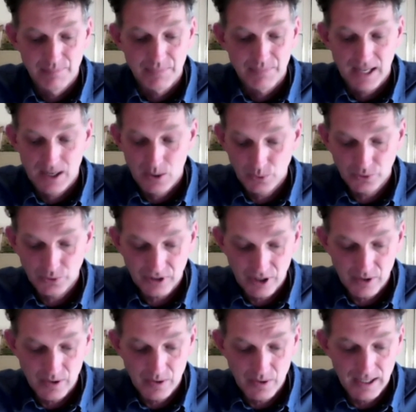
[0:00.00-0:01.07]
It
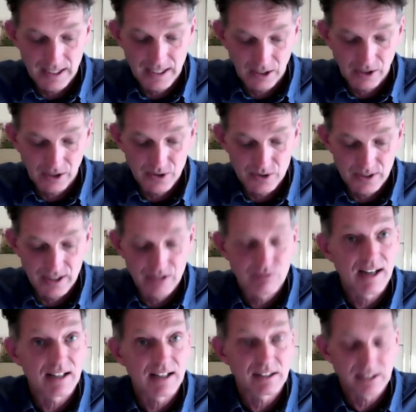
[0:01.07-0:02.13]
also included
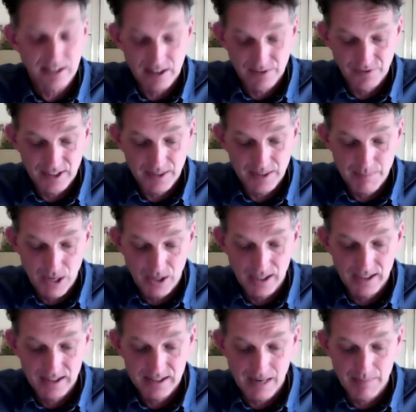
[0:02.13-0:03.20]
relatively
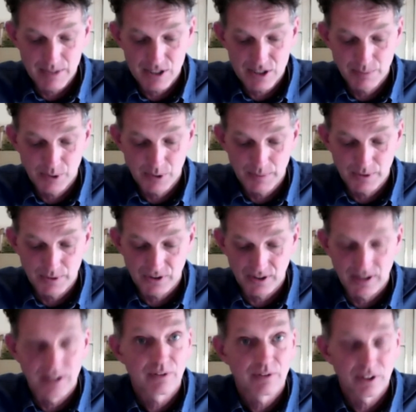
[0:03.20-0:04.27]
minor damage to
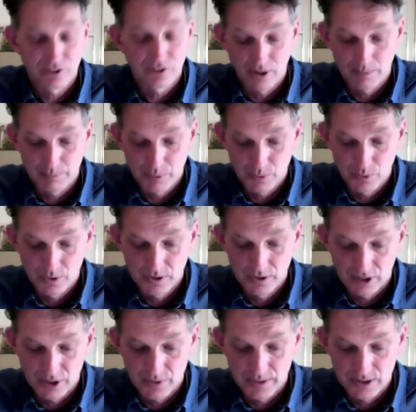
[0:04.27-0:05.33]
property, for example,
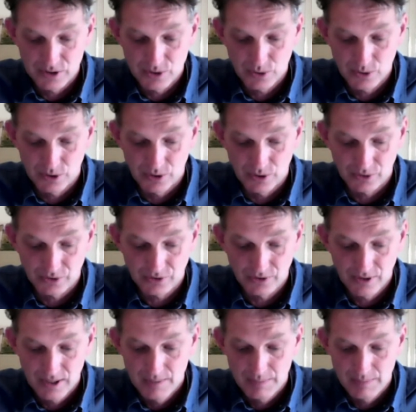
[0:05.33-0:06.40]
gluing door locks,
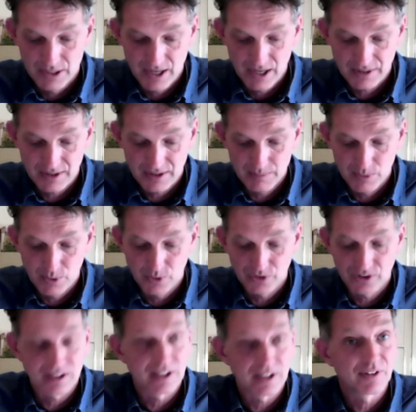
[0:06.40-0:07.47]
but nothing more
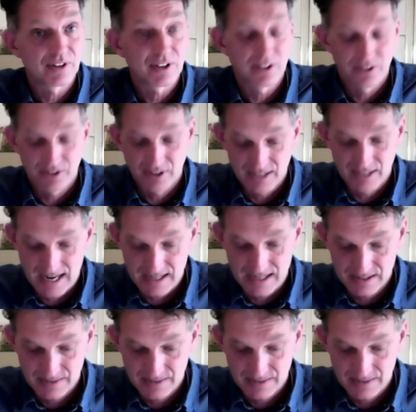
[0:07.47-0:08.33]
significant than that.